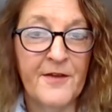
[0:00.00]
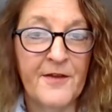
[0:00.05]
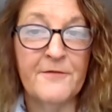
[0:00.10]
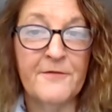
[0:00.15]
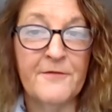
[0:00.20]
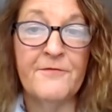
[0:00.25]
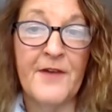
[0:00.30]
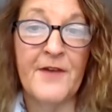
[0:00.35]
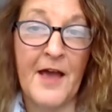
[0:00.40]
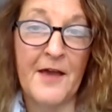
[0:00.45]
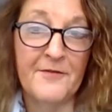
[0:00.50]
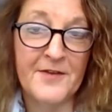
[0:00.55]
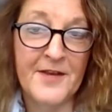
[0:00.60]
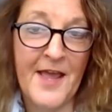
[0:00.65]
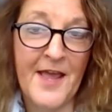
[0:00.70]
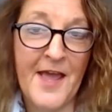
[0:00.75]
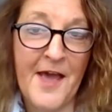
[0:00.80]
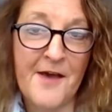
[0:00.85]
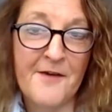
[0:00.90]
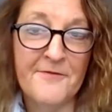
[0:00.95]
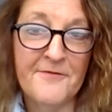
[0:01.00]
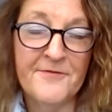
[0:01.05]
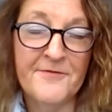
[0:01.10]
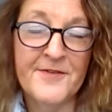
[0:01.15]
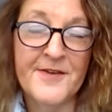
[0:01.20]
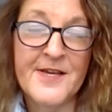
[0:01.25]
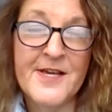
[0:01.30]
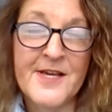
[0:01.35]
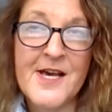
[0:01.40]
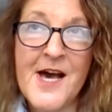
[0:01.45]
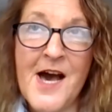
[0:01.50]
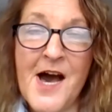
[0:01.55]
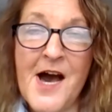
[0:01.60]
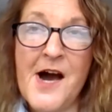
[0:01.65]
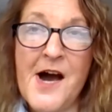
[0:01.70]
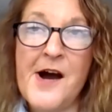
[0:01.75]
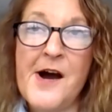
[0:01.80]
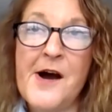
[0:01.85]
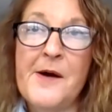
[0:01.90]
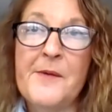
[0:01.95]
and
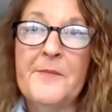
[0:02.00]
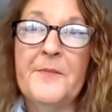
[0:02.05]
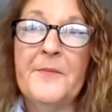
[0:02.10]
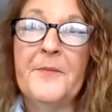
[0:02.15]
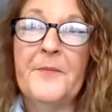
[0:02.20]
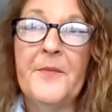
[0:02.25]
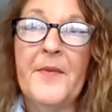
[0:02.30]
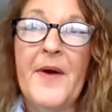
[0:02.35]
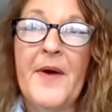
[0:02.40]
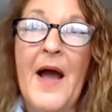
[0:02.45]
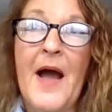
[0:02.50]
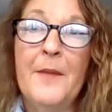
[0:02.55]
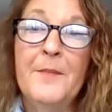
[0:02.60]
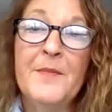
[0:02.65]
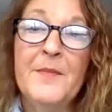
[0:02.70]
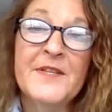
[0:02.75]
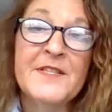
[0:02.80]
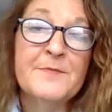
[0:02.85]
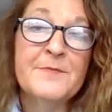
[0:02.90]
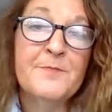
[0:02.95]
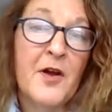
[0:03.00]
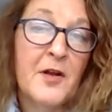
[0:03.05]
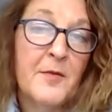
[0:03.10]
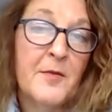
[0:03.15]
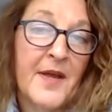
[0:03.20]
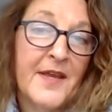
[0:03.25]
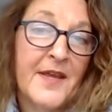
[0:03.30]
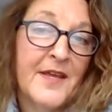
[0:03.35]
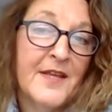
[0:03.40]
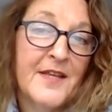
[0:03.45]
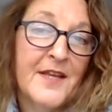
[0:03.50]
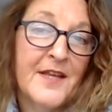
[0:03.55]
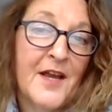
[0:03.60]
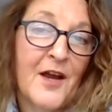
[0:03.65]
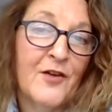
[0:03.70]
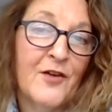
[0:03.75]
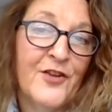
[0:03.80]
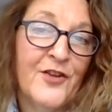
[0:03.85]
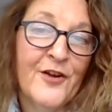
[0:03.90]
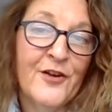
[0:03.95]
5.5. I missed part of my kindergarten
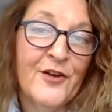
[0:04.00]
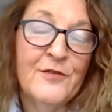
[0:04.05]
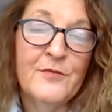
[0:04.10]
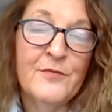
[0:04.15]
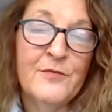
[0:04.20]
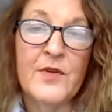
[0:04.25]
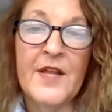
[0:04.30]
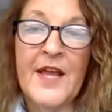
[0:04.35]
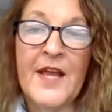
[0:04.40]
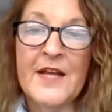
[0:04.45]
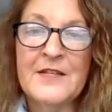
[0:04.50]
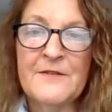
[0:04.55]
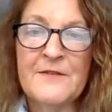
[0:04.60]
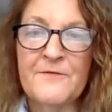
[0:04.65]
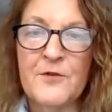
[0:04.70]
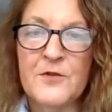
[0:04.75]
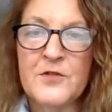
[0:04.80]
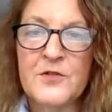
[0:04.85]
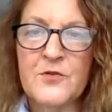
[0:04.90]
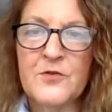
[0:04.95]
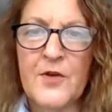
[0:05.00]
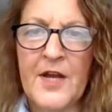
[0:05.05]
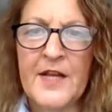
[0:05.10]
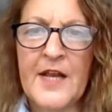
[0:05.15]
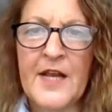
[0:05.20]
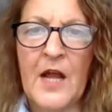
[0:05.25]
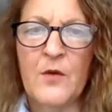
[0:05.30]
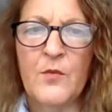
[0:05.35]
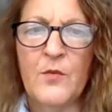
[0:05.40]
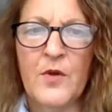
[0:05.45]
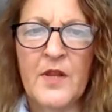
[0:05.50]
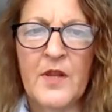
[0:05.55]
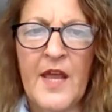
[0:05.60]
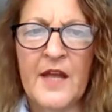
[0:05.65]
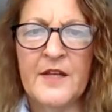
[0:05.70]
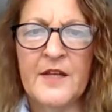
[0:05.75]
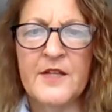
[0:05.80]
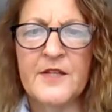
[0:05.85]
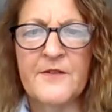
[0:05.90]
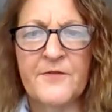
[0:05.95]
year. When I got to first grade, I really
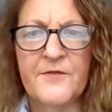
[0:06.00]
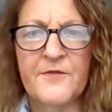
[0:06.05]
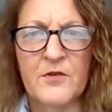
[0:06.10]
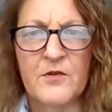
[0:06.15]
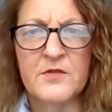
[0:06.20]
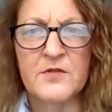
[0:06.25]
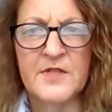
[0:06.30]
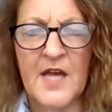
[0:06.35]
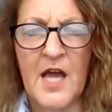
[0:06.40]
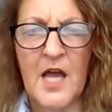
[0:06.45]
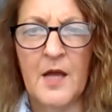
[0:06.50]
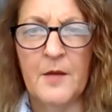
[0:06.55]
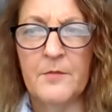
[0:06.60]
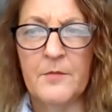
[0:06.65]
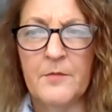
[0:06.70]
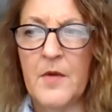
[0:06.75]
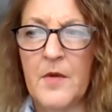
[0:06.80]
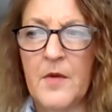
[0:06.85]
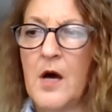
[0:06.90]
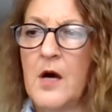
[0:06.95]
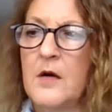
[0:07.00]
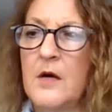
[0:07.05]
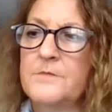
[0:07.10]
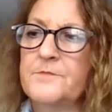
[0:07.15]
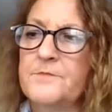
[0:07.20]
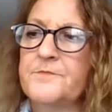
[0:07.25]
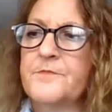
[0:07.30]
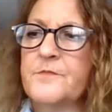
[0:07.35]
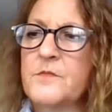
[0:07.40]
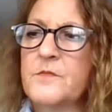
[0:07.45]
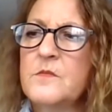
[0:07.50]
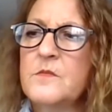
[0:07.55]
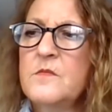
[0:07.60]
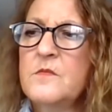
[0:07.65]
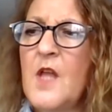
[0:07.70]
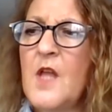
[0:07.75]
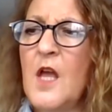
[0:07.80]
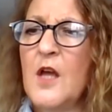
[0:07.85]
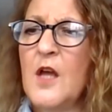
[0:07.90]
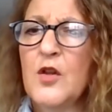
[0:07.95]
had a difficult time
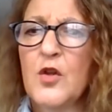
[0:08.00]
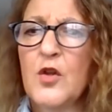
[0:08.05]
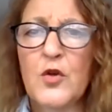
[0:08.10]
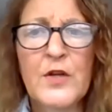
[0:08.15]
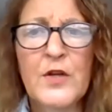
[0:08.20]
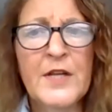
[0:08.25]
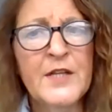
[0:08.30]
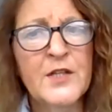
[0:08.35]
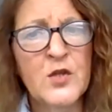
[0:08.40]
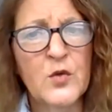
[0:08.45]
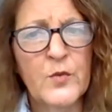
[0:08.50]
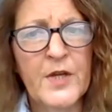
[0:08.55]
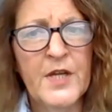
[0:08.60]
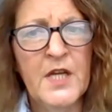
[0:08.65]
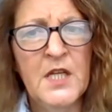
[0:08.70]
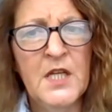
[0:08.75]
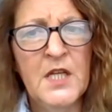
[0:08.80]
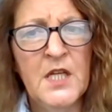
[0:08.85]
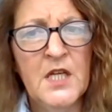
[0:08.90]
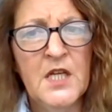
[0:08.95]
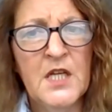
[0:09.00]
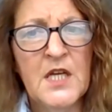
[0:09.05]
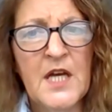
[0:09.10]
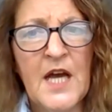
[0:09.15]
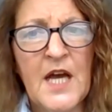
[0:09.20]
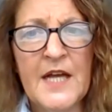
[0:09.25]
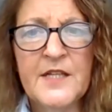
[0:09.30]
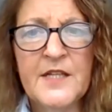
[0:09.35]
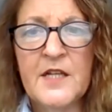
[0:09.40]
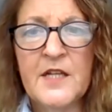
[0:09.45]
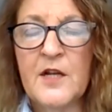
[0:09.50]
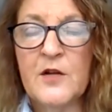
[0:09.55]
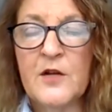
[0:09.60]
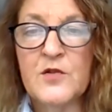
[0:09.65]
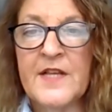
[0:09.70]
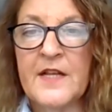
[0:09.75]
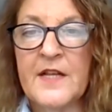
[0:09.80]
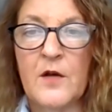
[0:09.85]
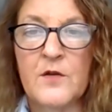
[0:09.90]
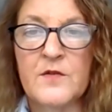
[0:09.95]
learning to read. I didn't
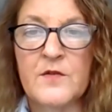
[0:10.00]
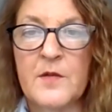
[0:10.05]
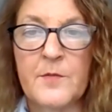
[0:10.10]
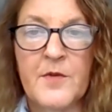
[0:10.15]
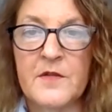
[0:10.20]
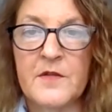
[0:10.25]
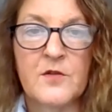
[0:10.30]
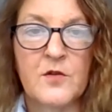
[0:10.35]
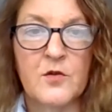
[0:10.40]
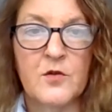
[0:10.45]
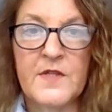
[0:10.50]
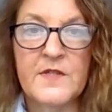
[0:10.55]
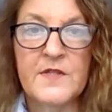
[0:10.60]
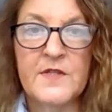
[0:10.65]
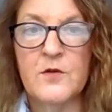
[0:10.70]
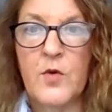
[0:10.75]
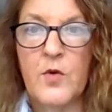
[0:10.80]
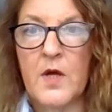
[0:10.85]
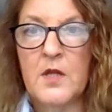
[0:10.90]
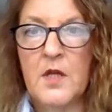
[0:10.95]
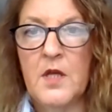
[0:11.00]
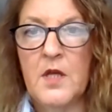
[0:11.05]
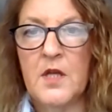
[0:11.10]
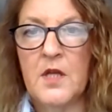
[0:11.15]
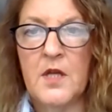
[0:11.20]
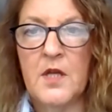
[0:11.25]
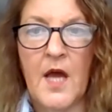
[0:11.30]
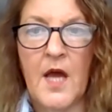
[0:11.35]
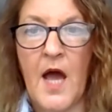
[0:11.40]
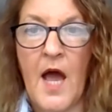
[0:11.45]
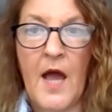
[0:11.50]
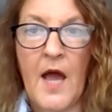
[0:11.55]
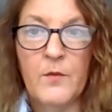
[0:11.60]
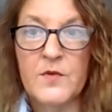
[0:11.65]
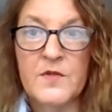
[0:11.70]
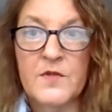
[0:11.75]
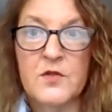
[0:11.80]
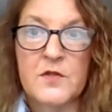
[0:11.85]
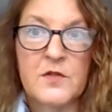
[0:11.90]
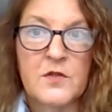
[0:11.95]
understand how some kids could read so quickly, and I
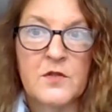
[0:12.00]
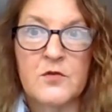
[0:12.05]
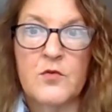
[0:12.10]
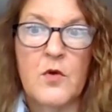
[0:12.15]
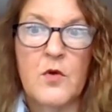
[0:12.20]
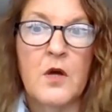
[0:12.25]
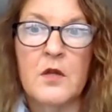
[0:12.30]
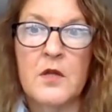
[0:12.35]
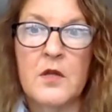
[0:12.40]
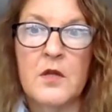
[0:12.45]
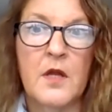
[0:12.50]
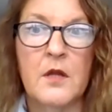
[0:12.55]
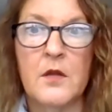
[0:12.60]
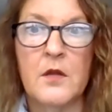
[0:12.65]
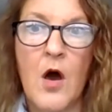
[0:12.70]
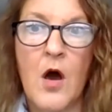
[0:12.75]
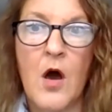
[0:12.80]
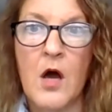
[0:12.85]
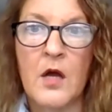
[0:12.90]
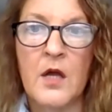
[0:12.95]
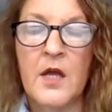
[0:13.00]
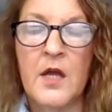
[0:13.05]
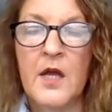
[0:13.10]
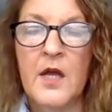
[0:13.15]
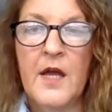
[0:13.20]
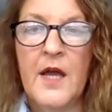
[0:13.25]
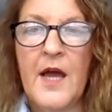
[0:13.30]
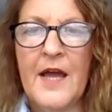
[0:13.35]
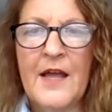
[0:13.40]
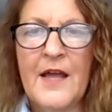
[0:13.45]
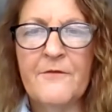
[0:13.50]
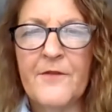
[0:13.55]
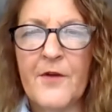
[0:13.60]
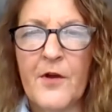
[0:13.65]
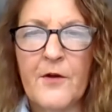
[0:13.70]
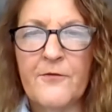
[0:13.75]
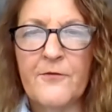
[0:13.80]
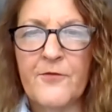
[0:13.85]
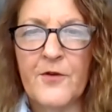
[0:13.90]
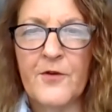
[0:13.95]
was just struggling along. I got
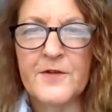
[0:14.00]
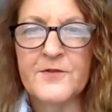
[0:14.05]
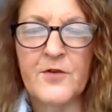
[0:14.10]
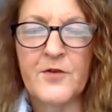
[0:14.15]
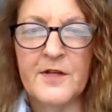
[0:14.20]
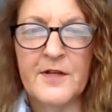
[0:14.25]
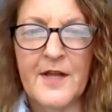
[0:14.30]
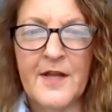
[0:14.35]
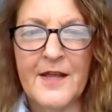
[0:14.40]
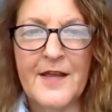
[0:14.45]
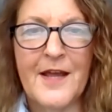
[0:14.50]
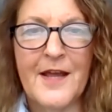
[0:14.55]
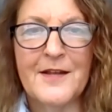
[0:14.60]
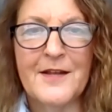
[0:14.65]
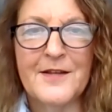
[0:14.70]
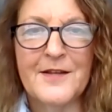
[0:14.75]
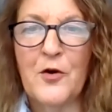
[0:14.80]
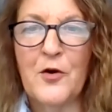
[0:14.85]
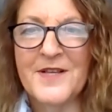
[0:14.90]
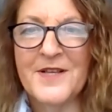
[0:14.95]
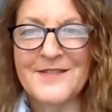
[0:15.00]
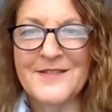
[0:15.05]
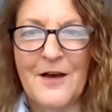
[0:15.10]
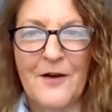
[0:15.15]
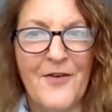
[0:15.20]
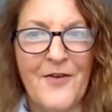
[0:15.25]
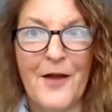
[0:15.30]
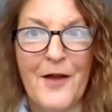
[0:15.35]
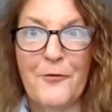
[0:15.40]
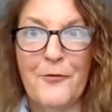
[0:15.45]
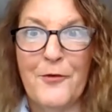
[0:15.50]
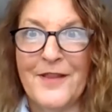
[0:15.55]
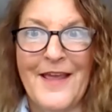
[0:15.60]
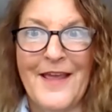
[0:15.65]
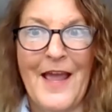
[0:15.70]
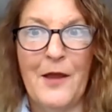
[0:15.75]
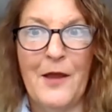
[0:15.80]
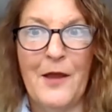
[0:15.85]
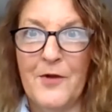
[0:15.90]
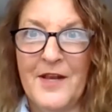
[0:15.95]
very frustrated, and I kind of told myself, I
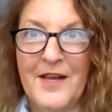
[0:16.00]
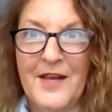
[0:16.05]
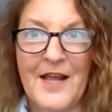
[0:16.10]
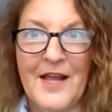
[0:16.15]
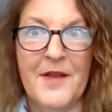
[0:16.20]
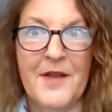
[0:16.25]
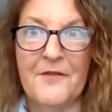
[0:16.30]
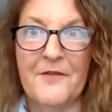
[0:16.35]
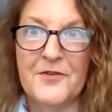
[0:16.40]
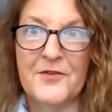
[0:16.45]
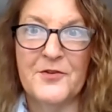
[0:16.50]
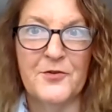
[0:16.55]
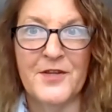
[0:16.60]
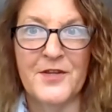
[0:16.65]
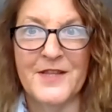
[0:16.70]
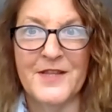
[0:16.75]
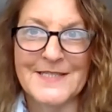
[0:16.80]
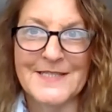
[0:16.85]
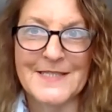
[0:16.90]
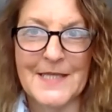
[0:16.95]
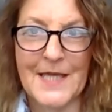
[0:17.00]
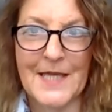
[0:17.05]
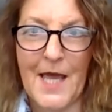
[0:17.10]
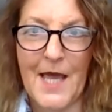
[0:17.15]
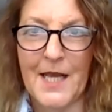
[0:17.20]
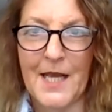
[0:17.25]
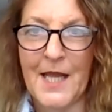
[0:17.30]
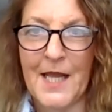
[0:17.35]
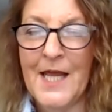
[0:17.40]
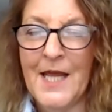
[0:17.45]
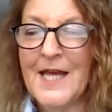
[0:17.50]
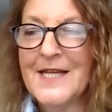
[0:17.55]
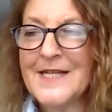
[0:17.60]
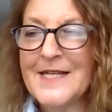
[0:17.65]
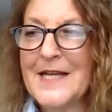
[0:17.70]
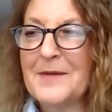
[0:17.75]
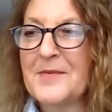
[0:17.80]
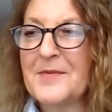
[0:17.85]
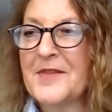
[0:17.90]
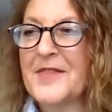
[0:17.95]
really hate reading. I'm never doing this again,
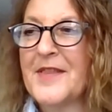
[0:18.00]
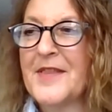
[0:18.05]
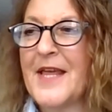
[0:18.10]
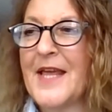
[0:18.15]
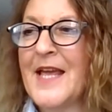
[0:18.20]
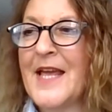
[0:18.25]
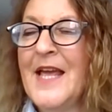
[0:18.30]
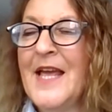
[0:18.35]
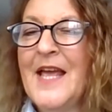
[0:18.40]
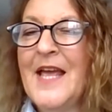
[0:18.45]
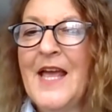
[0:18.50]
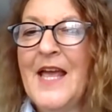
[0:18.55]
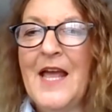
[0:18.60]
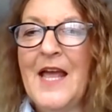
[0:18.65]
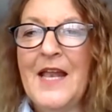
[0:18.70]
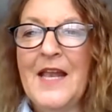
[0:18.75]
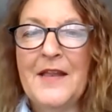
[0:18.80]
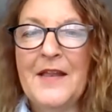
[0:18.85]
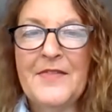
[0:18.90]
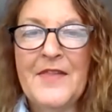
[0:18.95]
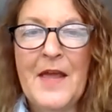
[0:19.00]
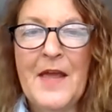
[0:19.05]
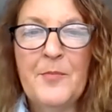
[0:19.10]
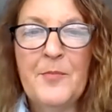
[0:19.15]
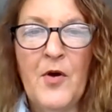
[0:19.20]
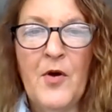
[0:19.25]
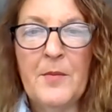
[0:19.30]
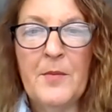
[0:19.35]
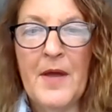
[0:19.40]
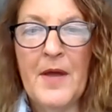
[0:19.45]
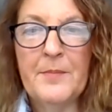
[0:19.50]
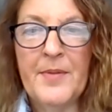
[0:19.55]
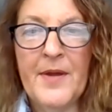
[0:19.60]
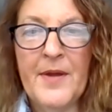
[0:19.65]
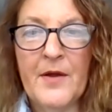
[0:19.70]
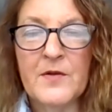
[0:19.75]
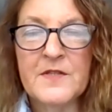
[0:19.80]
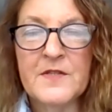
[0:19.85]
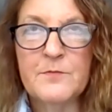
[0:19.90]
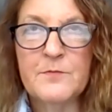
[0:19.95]
type of thing. And at that point, my
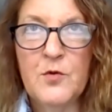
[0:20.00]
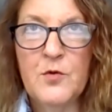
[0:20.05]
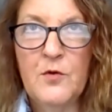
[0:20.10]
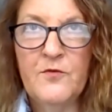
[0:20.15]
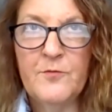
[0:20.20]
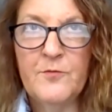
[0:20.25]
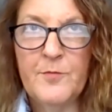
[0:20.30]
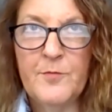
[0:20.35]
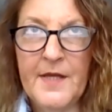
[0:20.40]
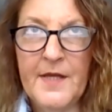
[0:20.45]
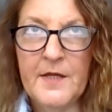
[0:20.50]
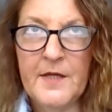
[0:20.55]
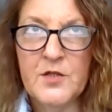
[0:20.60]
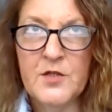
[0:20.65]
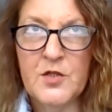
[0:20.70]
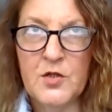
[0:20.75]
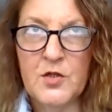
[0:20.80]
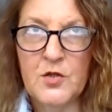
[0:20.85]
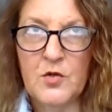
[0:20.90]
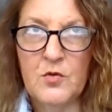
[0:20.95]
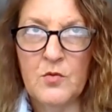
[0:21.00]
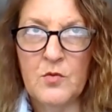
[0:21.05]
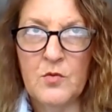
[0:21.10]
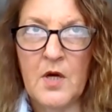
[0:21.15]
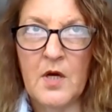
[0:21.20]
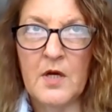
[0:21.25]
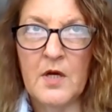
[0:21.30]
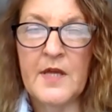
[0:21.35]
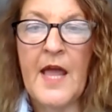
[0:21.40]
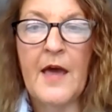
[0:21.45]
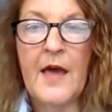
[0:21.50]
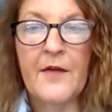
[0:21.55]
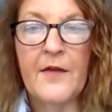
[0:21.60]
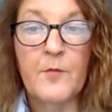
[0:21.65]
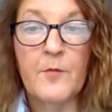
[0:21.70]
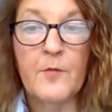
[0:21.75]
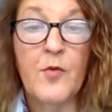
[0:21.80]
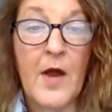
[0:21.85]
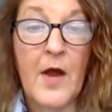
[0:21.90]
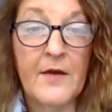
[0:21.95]
parents moved me to a
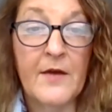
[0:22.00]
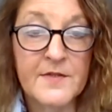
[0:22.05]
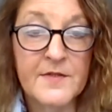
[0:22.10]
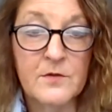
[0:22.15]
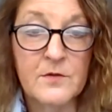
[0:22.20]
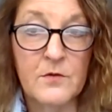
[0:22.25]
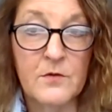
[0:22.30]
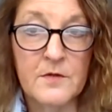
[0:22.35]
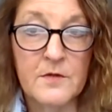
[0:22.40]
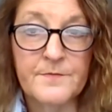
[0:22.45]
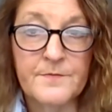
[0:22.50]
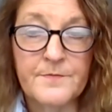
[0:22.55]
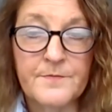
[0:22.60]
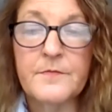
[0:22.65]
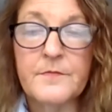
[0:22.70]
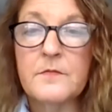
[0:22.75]
Catholic private school.